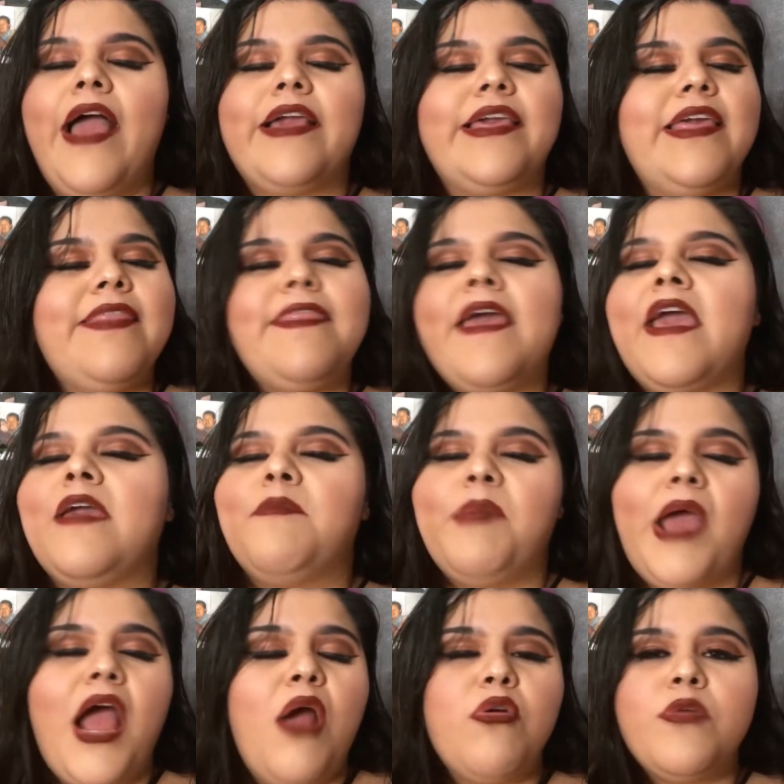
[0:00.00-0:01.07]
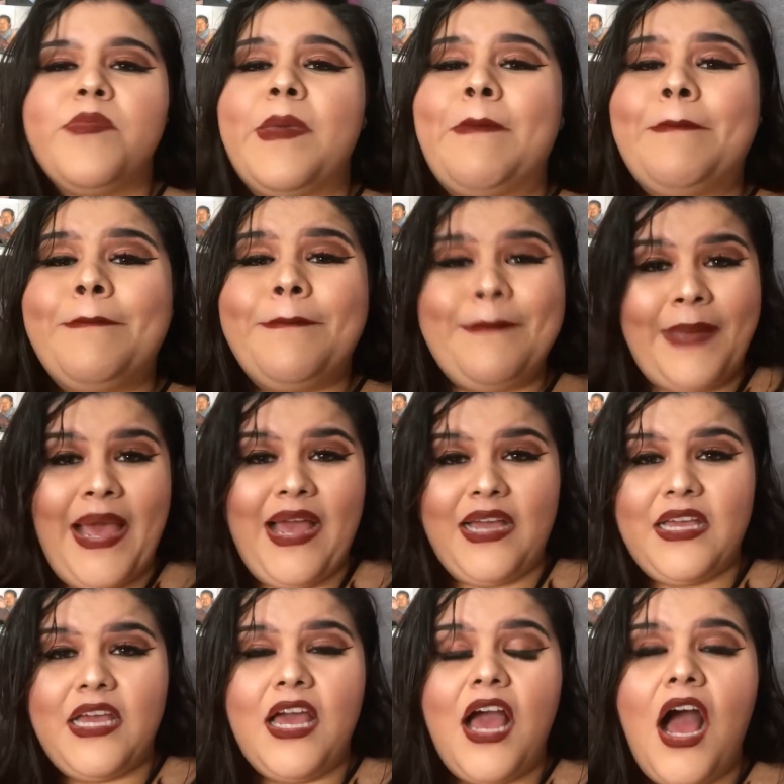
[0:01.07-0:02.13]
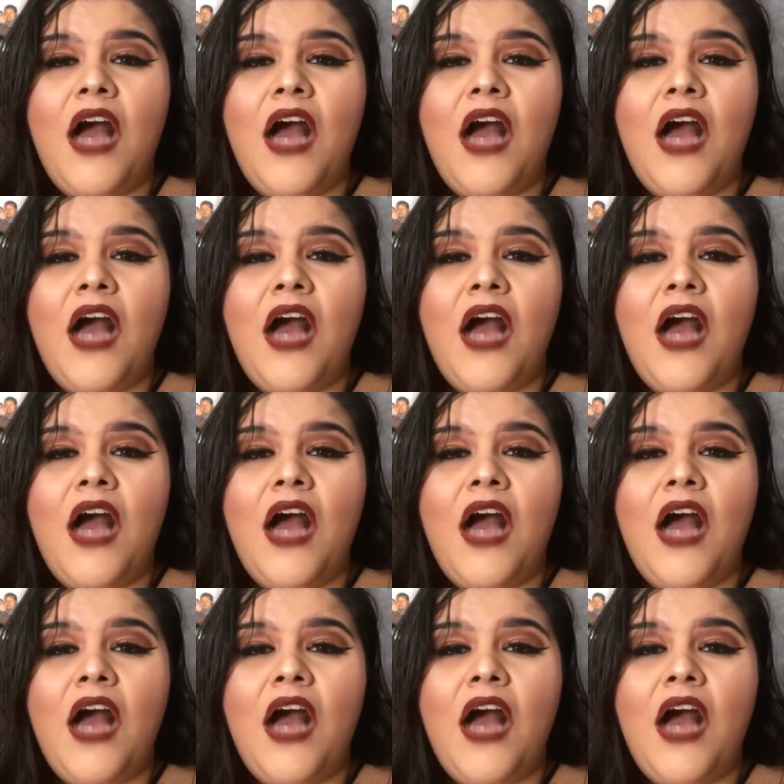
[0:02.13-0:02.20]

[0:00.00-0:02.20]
Get that empowerment back.